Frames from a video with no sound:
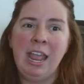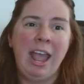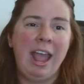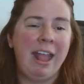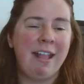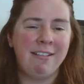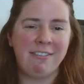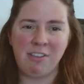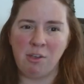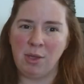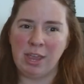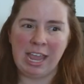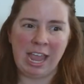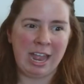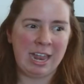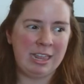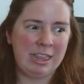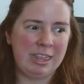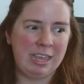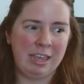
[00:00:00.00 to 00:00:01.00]
And so
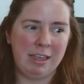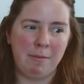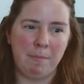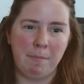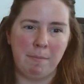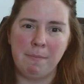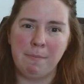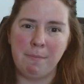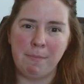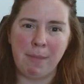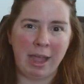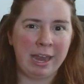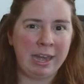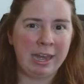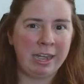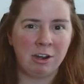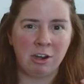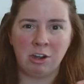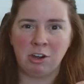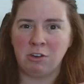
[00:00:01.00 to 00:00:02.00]
again, the
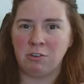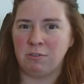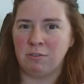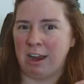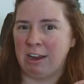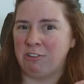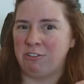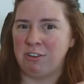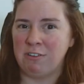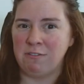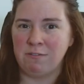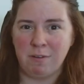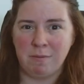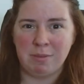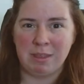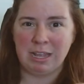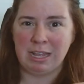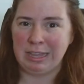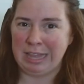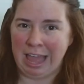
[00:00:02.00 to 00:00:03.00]
minor correction from
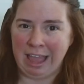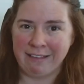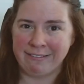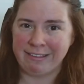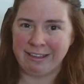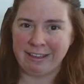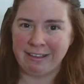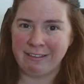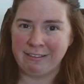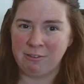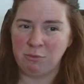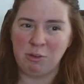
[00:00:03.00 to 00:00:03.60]
the glasses,